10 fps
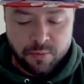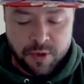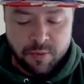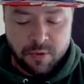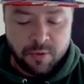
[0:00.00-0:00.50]

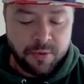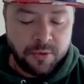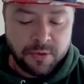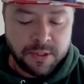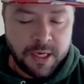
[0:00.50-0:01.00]
People open
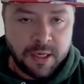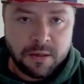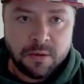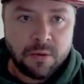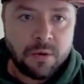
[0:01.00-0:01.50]
the set,
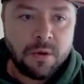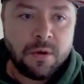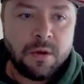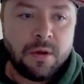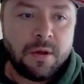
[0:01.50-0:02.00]

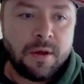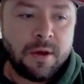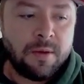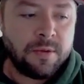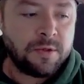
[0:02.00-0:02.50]

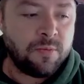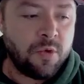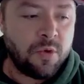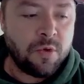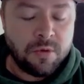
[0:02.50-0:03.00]
there's
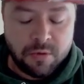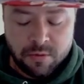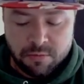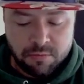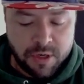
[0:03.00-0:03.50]
more
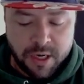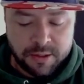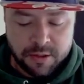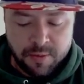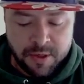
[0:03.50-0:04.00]

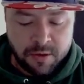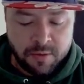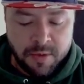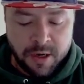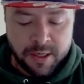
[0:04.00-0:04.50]
cards coming on
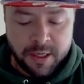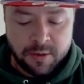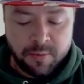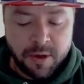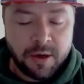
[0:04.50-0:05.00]
the
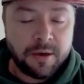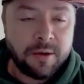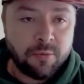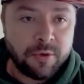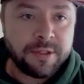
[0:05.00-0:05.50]
market, but
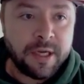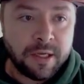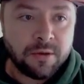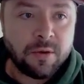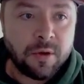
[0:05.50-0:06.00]
it
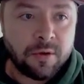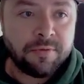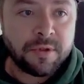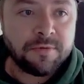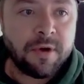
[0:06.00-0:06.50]
retained a lot
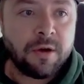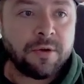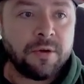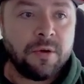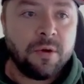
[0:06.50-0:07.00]
of its
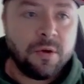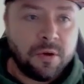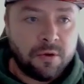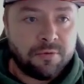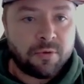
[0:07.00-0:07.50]
value
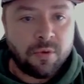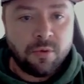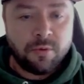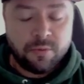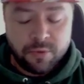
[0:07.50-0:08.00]

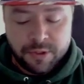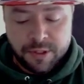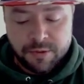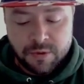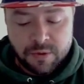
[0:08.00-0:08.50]
overall, which
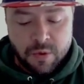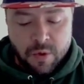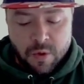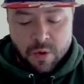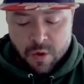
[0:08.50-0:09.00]

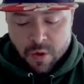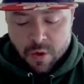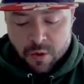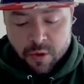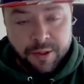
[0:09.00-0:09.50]

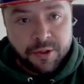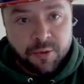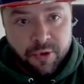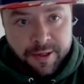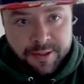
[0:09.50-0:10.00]
is quite
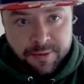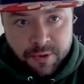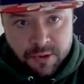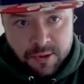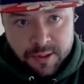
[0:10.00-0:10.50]
surprising. It
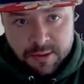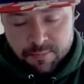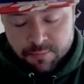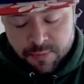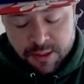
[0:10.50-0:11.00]
usually
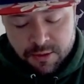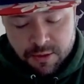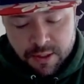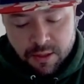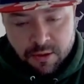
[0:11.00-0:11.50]

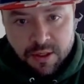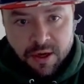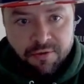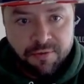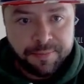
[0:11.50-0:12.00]
tends to take a
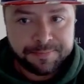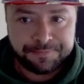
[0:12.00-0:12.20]
dive.